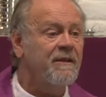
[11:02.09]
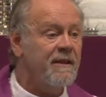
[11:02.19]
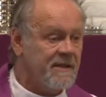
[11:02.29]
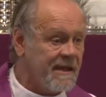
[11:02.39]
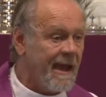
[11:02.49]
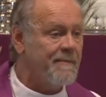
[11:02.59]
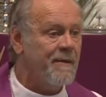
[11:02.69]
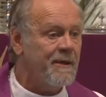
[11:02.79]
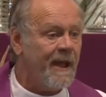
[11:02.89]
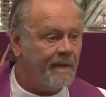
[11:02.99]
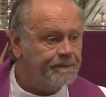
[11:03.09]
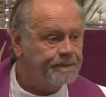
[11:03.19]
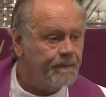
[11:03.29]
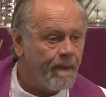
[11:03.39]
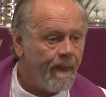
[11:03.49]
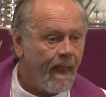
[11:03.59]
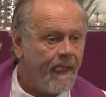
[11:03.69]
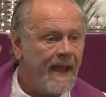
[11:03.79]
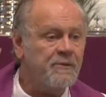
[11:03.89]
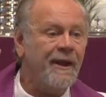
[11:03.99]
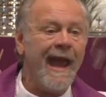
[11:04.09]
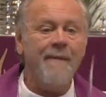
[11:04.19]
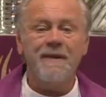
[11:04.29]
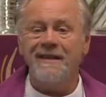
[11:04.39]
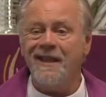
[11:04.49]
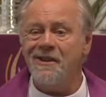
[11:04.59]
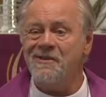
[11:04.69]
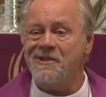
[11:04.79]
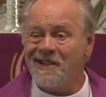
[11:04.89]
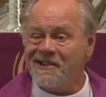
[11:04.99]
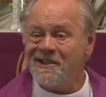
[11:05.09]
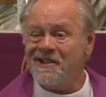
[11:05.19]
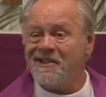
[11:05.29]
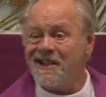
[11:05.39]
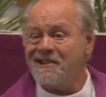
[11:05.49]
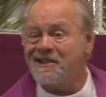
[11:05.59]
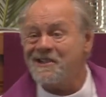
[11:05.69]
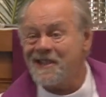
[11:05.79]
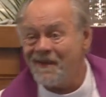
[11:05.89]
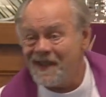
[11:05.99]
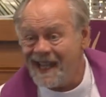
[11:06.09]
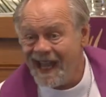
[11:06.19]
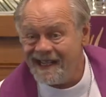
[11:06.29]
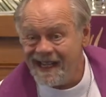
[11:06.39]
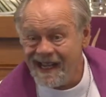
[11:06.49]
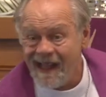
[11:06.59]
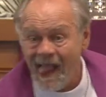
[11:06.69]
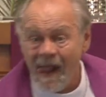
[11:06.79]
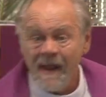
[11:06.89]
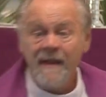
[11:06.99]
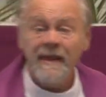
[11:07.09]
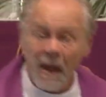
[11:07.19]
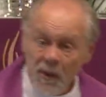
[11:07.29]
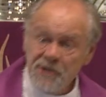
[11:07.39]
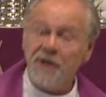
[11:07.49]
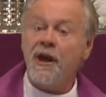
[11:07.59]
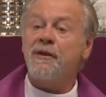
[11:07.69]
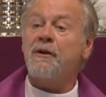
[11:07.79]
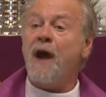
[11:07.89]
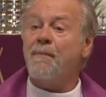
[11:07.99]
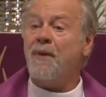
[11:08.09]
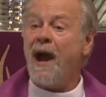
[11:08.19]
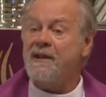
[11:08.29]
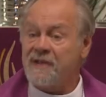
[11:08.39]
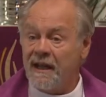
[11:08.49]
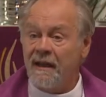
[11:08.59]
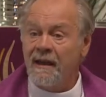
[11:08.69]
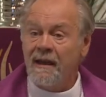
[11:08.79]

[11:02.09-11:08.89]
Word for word: this time. Remember that? That's what happened in the years 66 to 70 AD. There was another uprising.